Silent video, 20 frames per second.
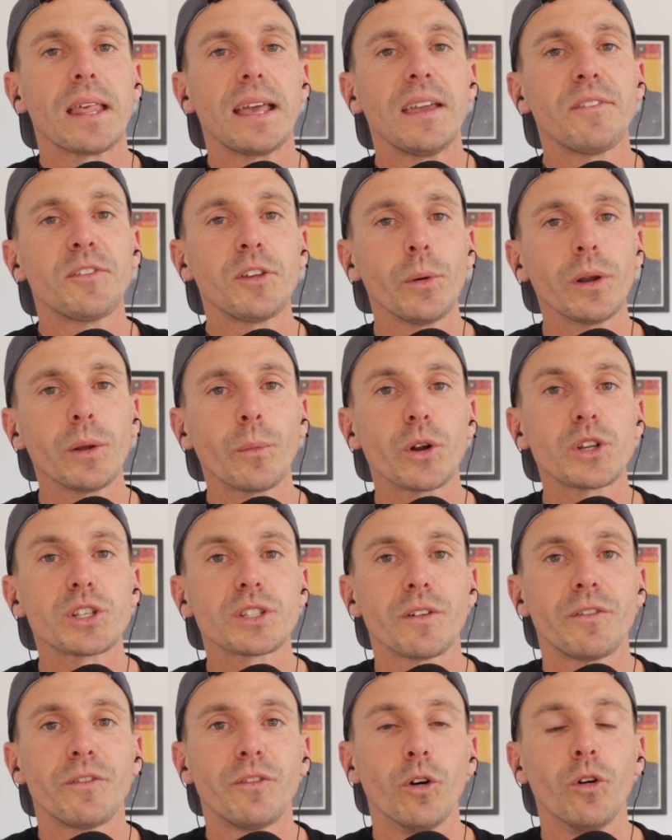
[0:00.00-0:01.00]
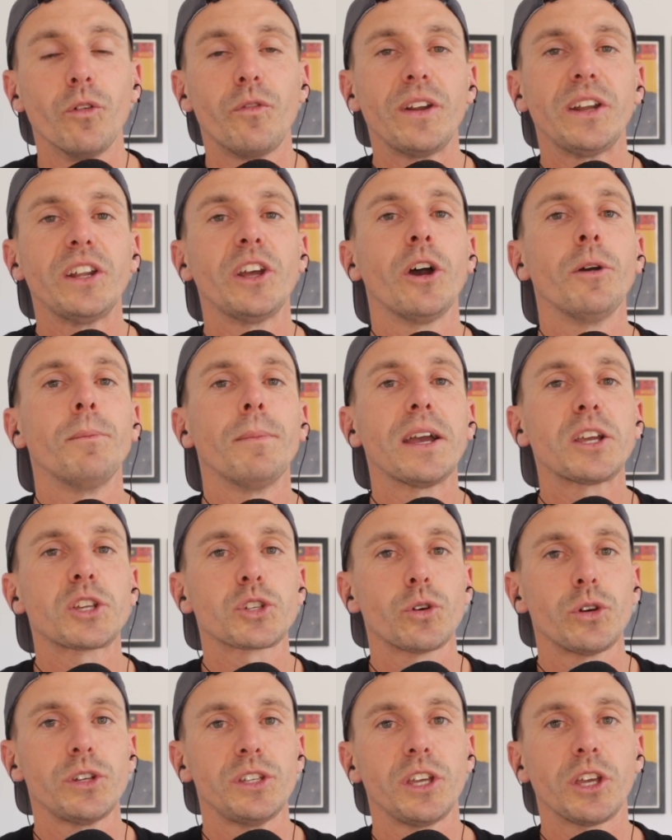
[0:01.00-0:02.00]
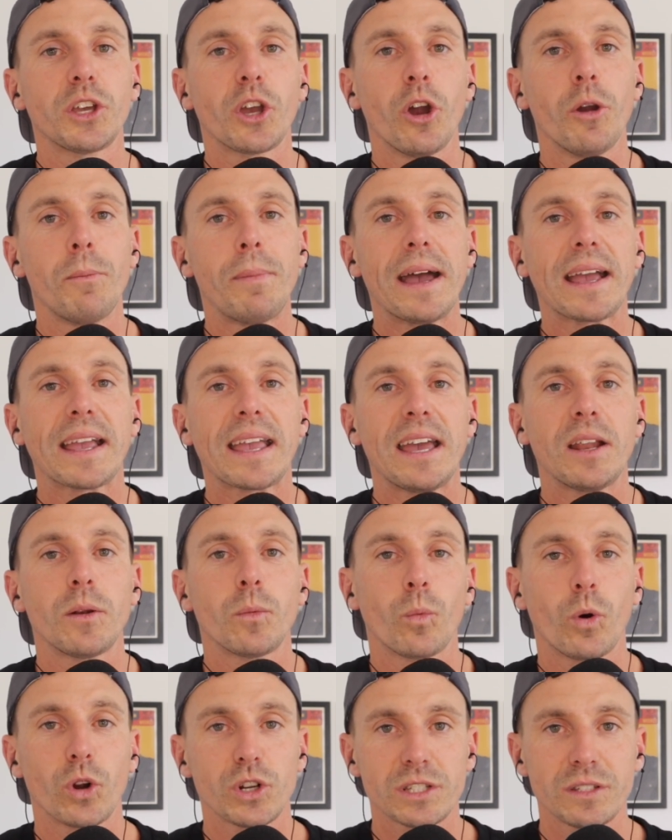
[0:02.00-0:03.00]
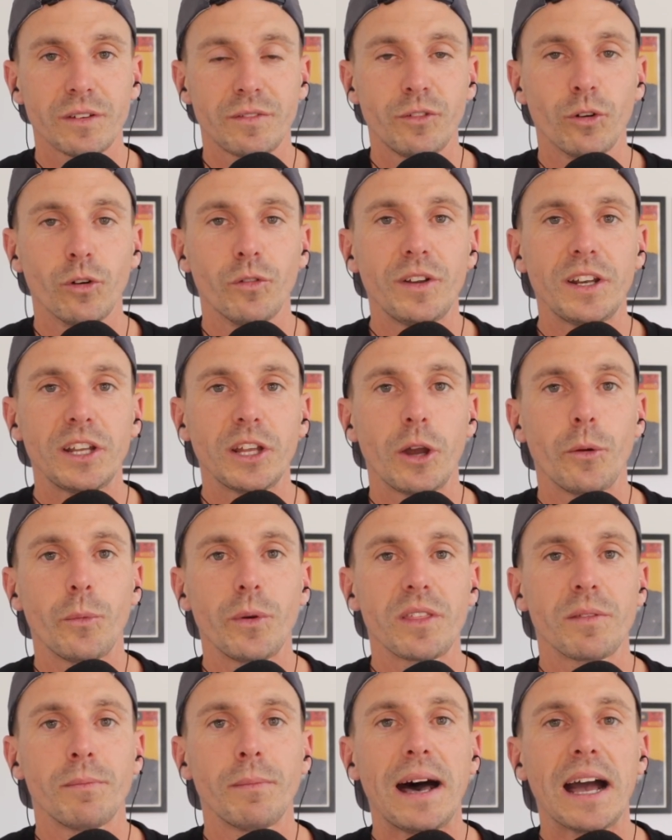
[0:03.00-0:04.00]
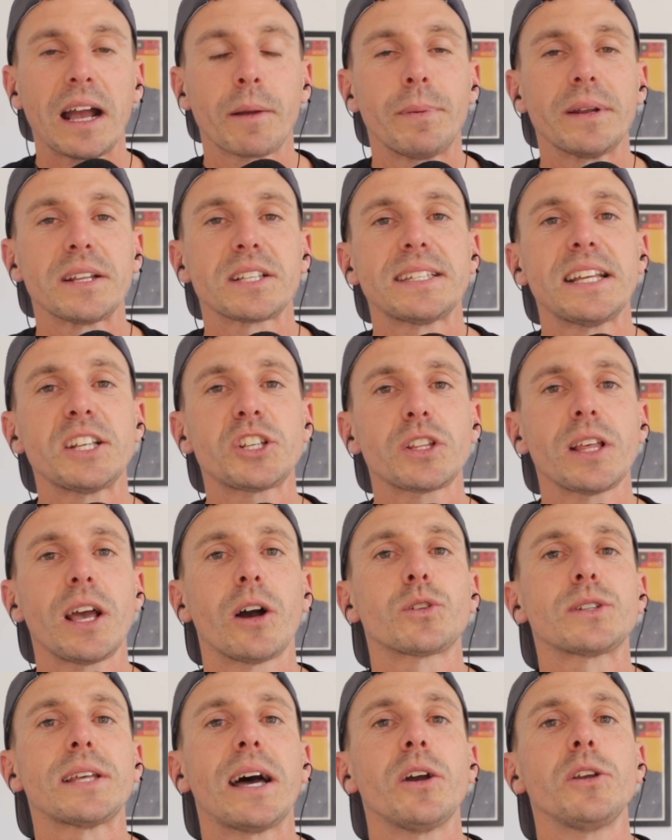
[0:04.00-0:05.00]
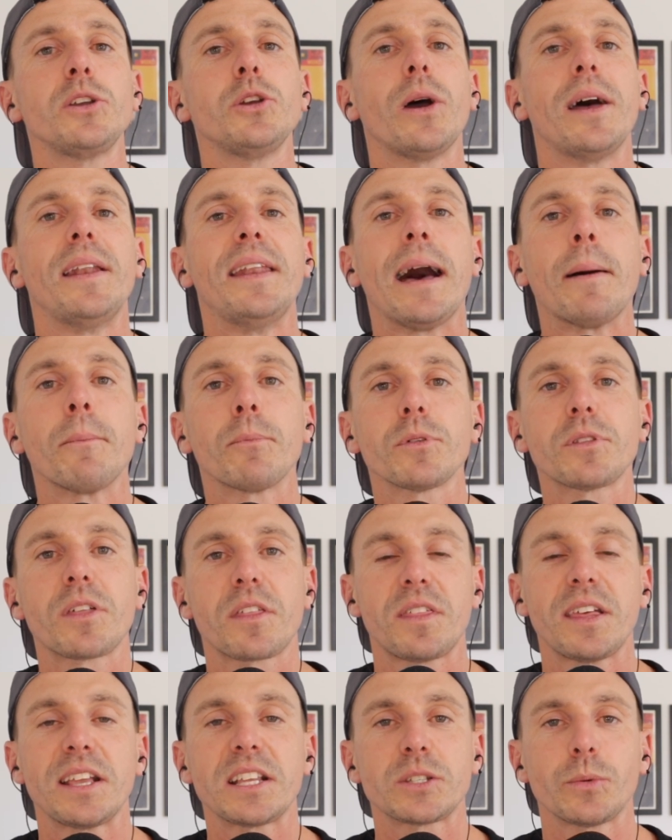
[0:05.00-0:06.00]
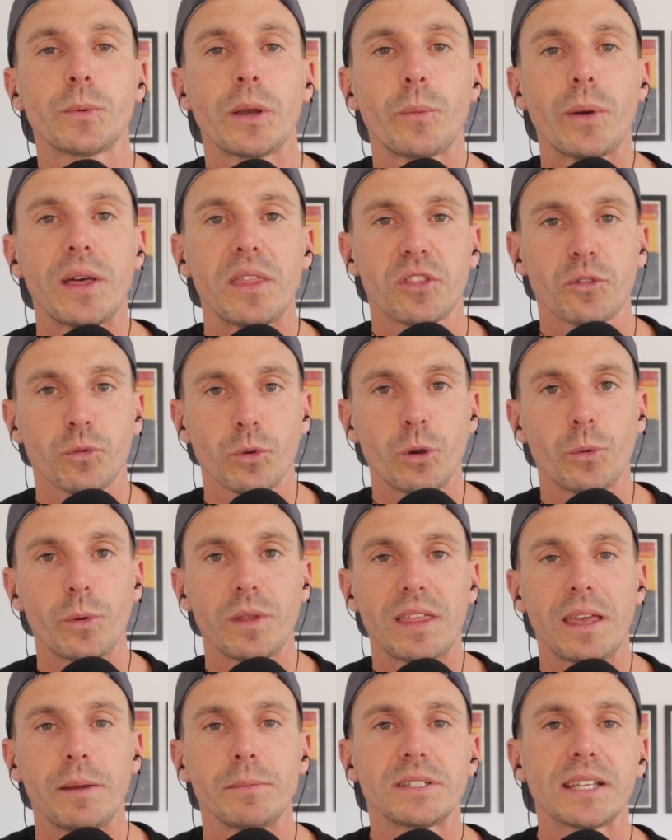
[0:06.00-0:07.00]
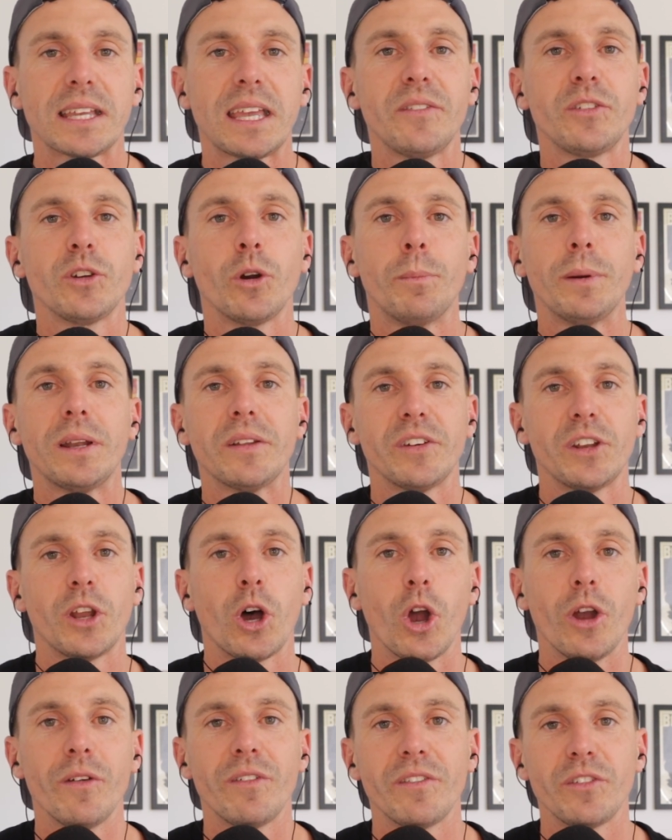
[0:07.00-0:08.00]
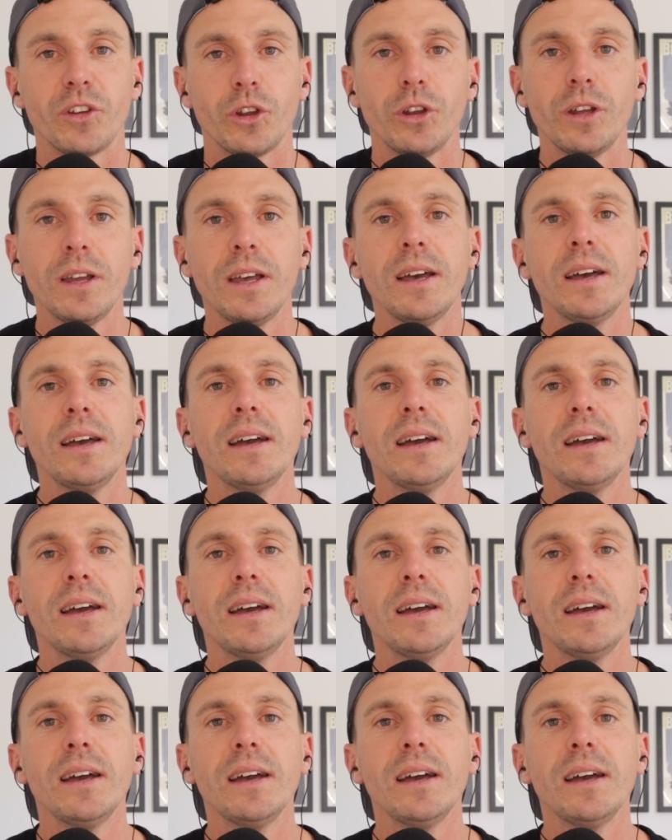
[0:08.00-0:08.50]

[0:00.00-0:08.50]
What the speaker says: if you want to watch the full video, make sure you go back and watch the full video with Mark. But essentially, I'll tell you a number of the things that we went through with him to give you a bit of an overview.